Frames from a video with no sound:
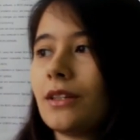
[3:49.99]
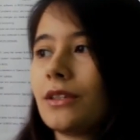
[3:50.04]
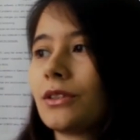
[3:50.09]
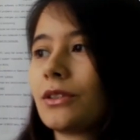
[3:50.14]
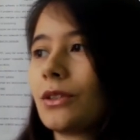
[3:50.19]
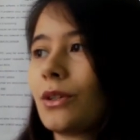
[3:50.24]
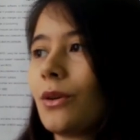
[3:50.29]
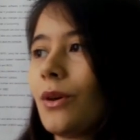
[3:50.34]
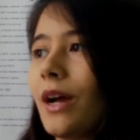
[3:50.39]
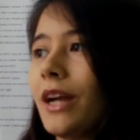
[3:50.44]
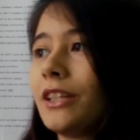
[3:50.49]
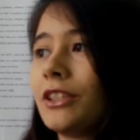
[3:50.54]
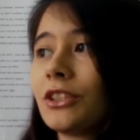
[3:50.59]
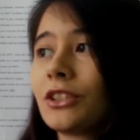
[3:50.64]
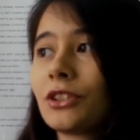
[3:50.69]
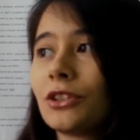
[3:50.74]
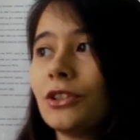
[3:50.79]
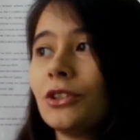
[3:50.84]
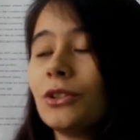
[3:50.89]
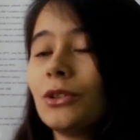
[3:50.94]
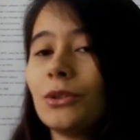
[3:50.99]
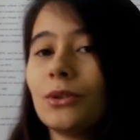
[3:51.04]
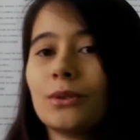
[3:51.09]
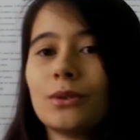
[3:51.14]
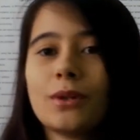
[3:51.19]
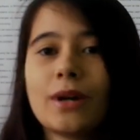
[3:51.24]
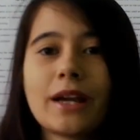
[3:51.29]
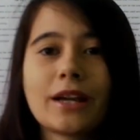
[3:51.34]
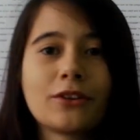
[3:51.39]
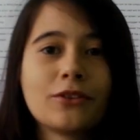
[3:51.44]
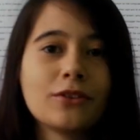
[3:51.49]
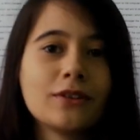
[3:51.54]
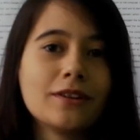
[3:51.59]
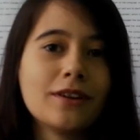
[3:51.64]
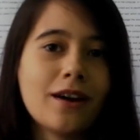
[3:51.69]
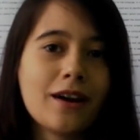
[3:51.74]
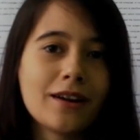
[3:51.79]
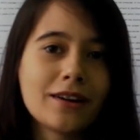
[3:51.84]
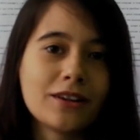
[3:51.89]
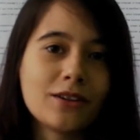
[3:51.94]
So I just knew I could
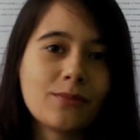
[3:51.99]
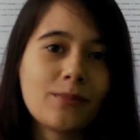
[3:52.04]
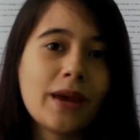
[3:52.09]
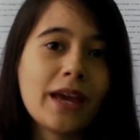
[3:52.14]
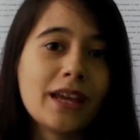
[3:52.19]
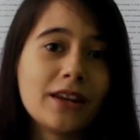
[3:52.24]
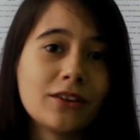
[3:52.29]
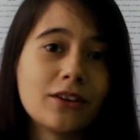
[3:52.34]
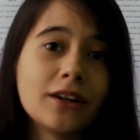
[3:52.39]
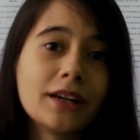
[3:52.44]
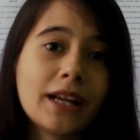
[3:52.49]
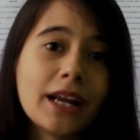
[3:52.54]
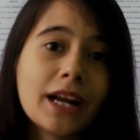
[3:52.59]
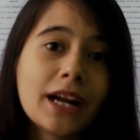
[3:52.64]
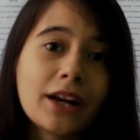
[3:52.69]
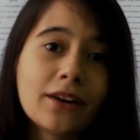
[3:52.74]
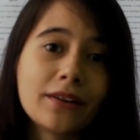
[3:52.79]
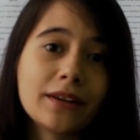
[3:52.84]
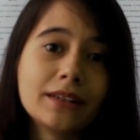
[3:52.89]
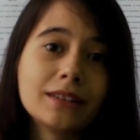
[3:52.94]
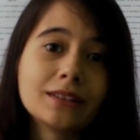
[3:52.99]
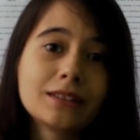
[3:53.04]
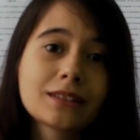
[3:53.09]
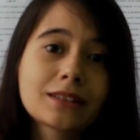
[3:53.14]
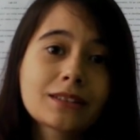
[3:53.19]
not depend on Aaron.